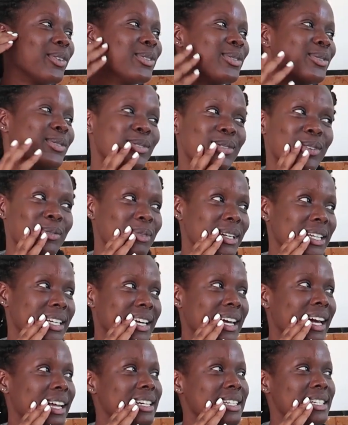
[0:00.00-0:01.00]
gone to so
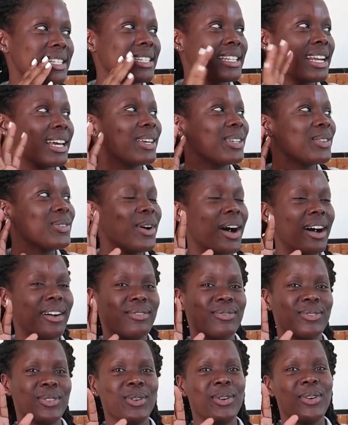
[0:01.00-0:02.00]
many countries like you
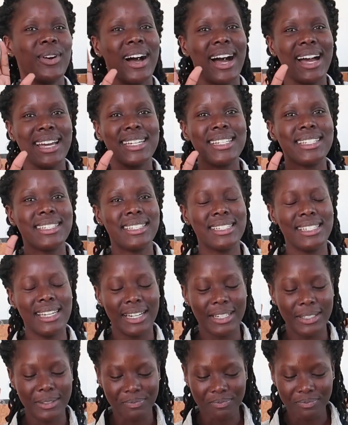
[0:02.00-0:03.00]
have no
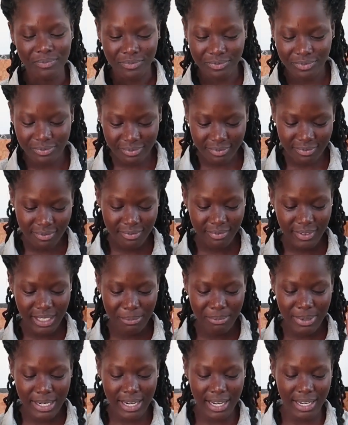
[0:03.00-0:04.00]
idea.
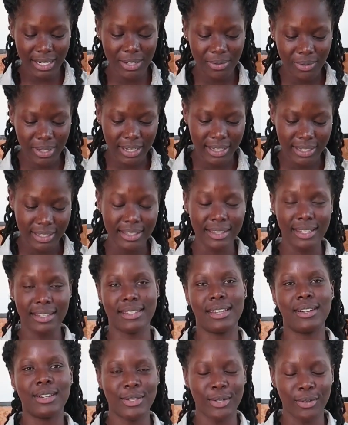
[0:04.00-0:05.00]
But anyway,
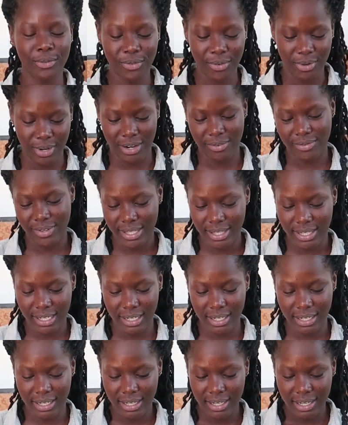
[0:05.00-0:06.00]
there's a reason for
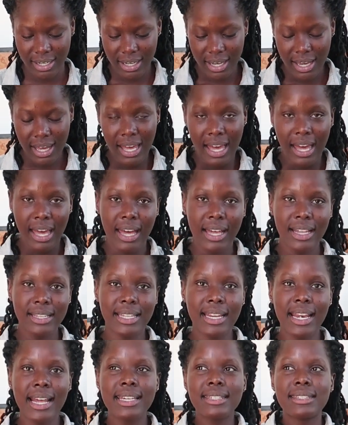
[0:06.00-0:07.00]
everything.
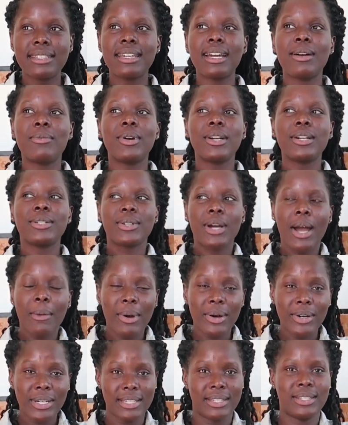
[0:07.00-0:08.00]
The next thing I'm going to talk
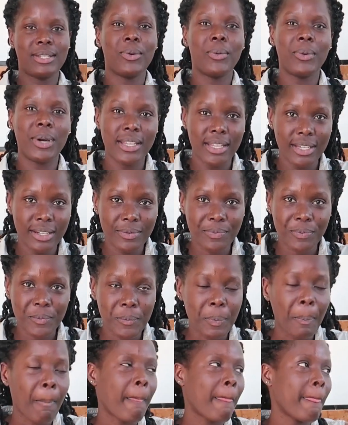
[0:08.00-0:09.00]
about is the weather.
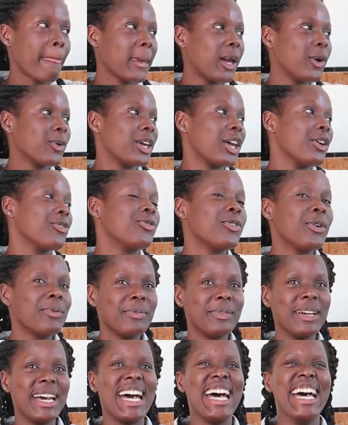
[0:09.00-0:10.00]
Okay, for